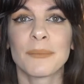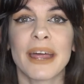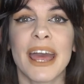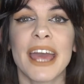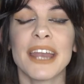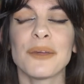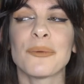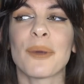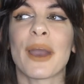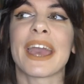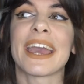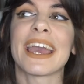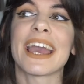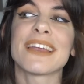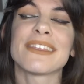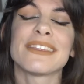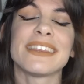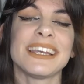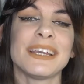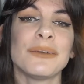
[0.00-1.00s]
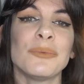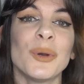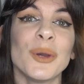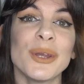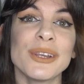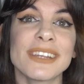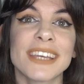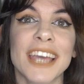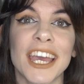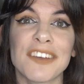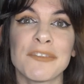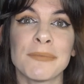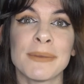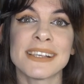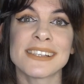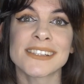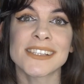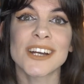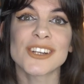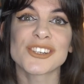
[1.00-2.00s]
But anyway, the wood gave
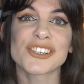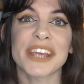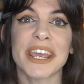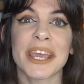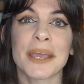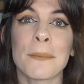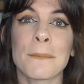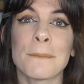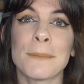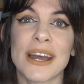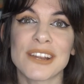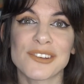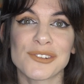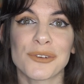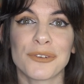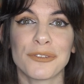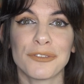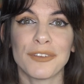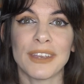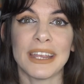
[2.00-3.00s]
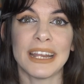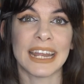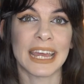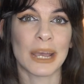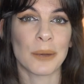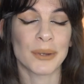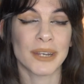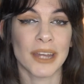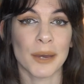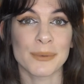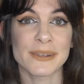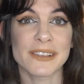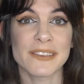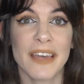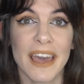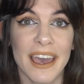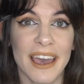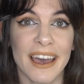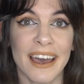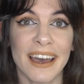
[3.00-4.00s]
me such a magical feeling when I
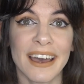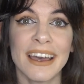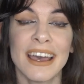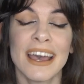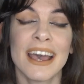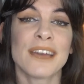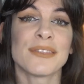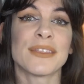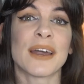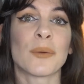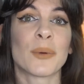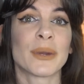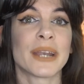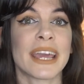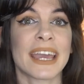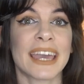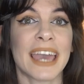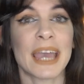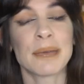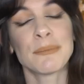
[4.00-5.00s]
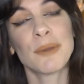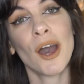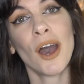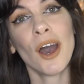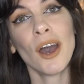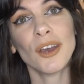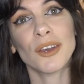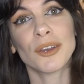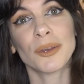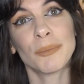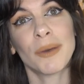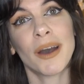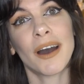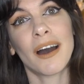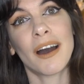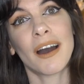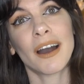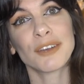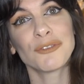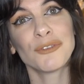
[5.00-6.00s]
was there that when I came
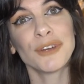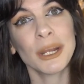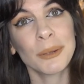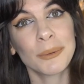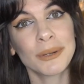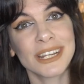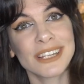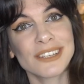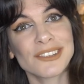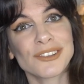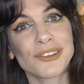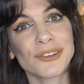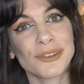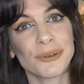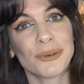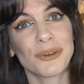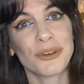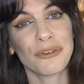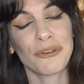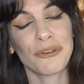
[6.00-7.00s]
home, I really wanted to